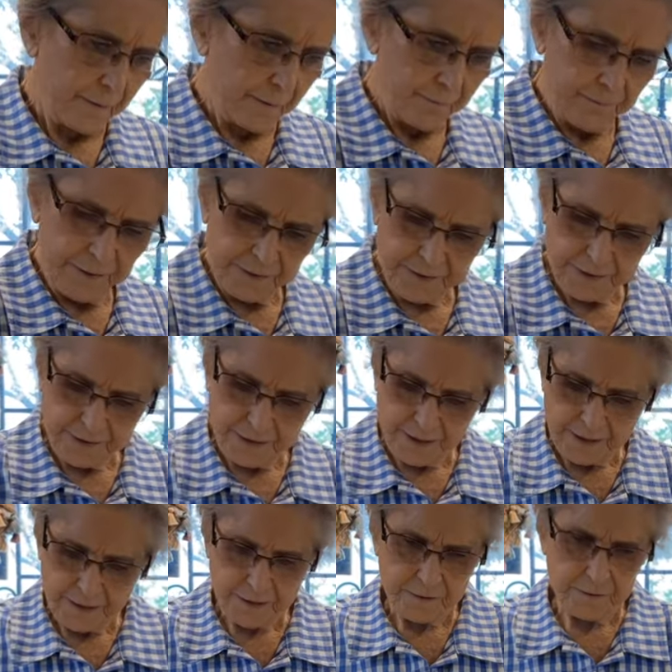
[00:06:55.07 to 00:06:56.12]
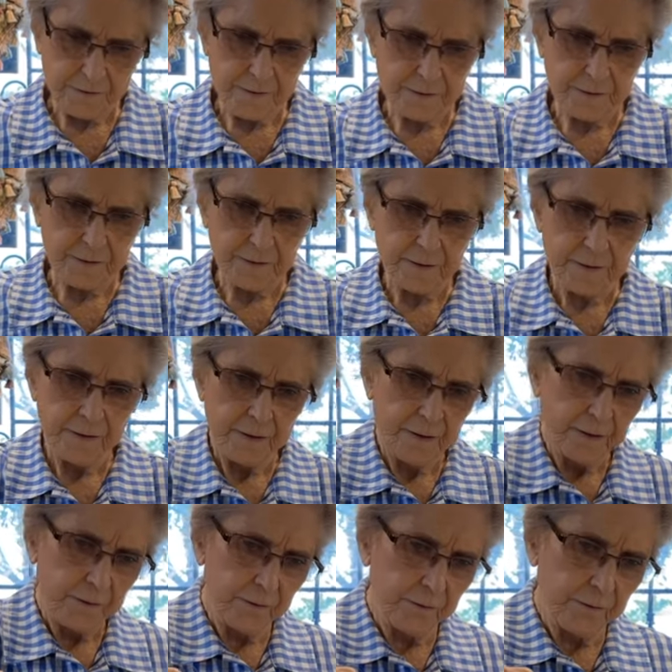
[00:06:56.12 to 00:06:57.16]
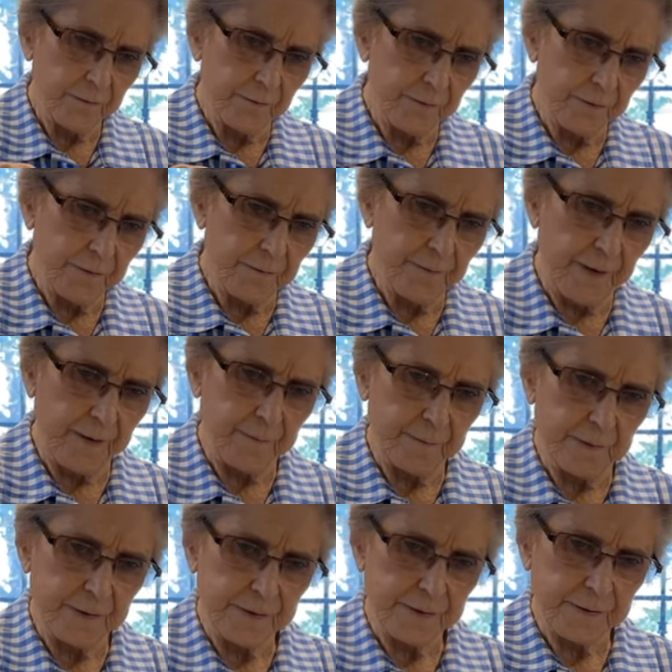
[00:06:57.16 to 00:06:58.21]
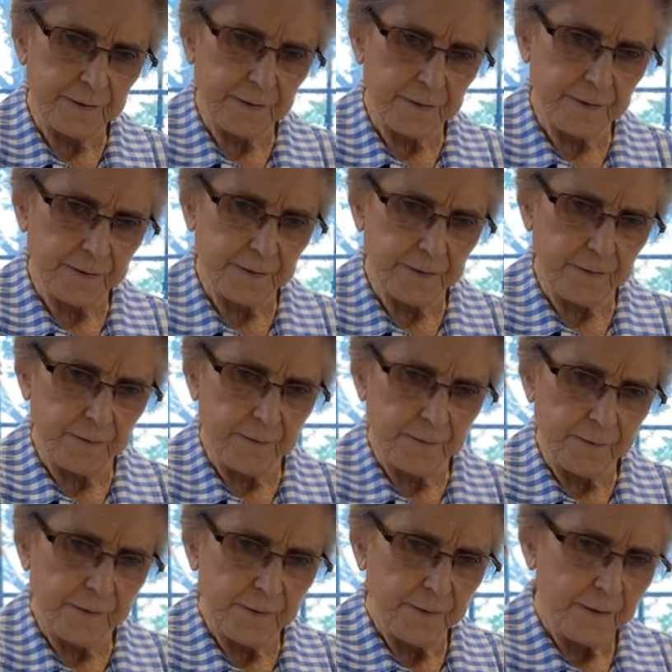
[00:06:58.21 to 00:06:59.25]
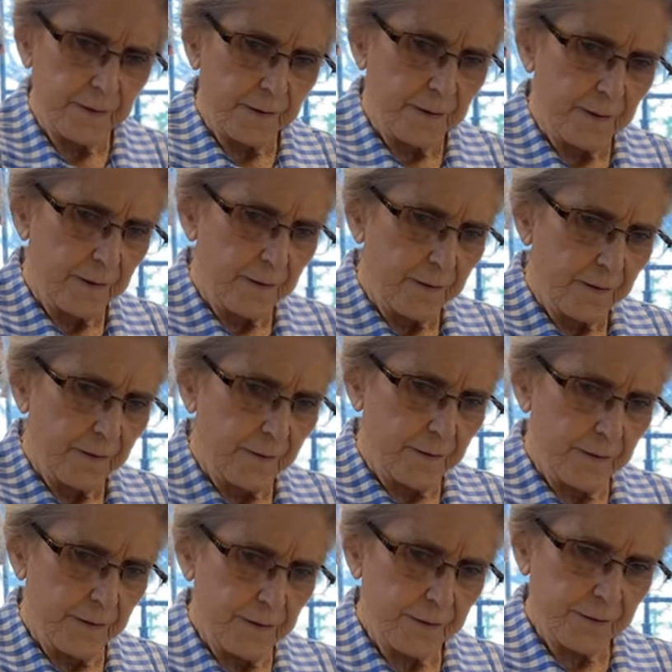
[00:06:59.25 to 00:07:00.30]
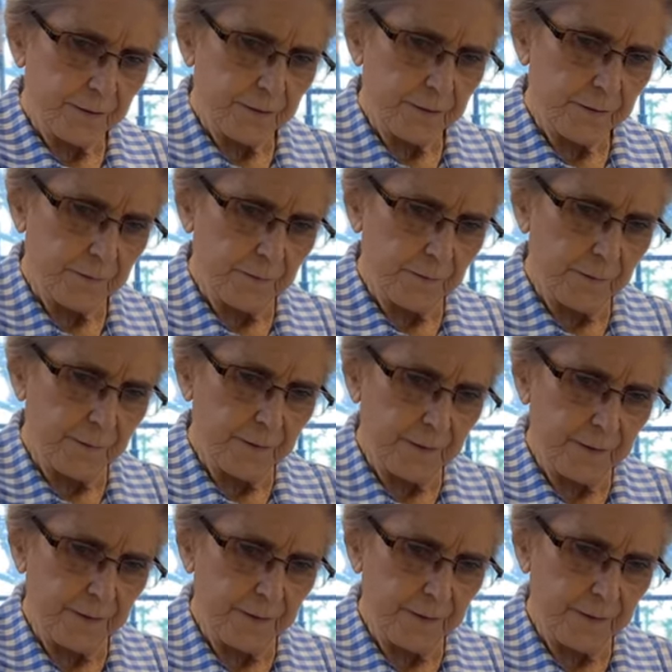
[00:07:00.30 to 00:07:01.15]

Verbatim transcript: visitations and cook for the families, and so this is one of the